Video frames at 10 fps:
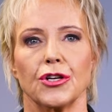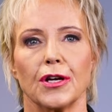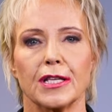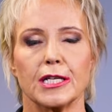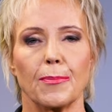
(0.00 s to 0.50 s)

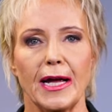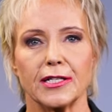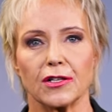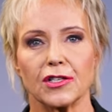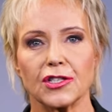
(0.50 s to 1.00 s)
During the
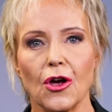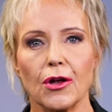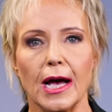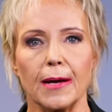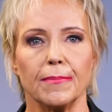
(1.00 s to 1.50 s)
debate on
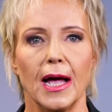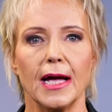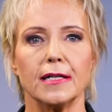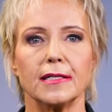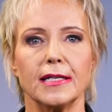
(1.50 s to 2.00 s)
SONA,
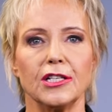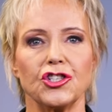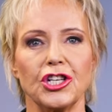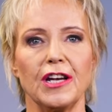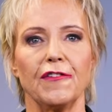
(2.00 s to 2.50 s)
ANC's
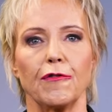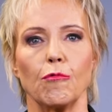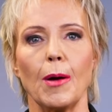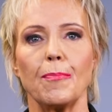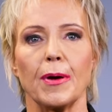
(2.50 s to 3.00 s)
chief
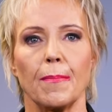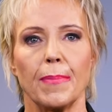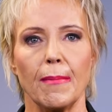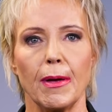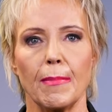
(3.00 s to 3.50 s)
whip,
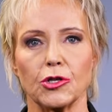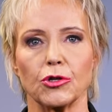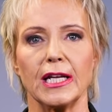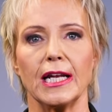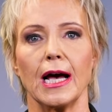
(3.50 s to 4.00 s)
Phemi
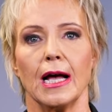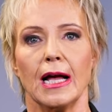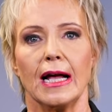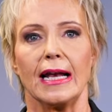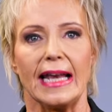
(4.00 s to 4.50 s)
Majordina,
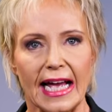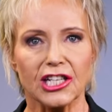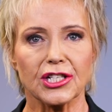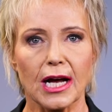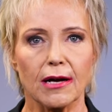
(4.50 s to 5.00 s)

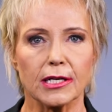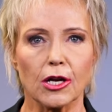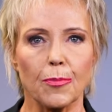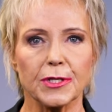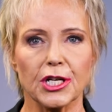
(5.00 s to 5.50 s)
lashed out
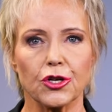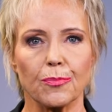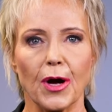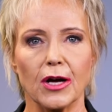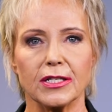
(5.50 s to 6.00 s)
at
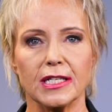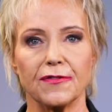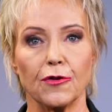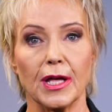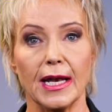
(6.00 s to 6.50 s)
opposition parties
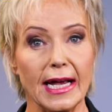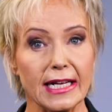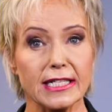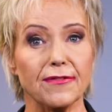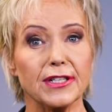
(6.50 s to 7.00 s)
for their
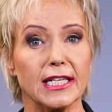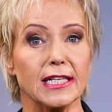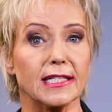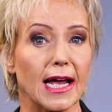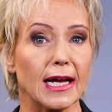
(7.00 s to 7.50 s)

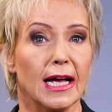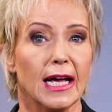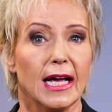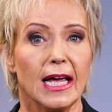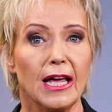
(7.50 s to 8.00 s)
negativity, saying
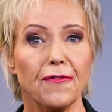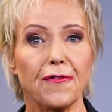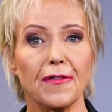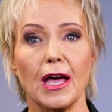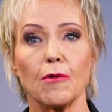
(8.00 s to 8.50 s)

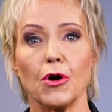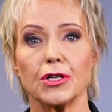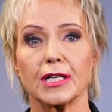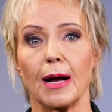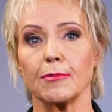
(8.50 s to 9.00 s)
if they were
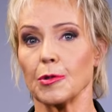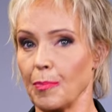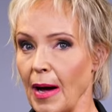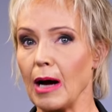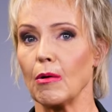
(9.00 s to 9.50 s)
to come to
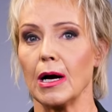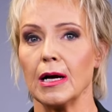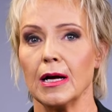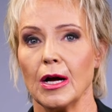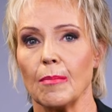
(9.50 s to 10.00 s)
power,
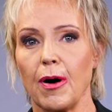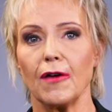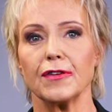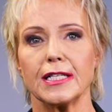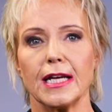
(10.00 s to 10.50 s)

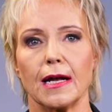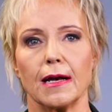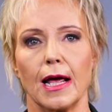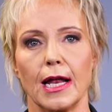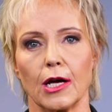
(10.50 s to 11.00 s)
poverty
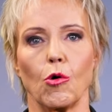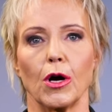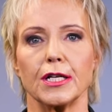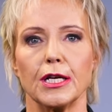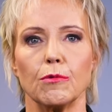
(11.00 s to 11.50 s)
and
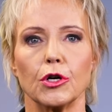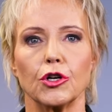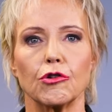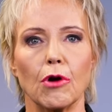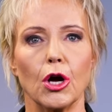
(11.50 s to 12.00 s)
inequality
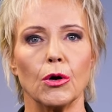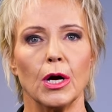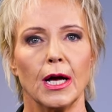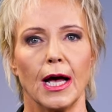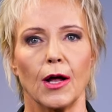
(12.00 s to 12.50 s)
would grow
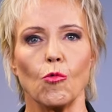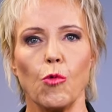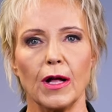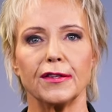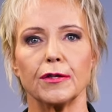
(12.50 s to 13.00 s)
and
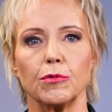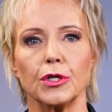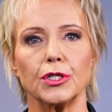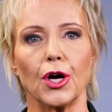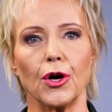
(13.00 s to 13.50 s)
wealth
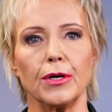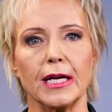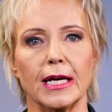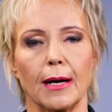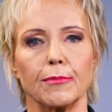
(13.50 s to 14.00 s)
would
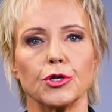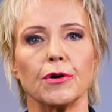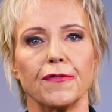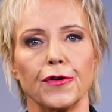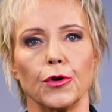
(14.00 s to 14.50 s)
only come
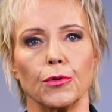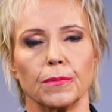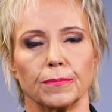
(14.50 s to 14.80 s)
to a few.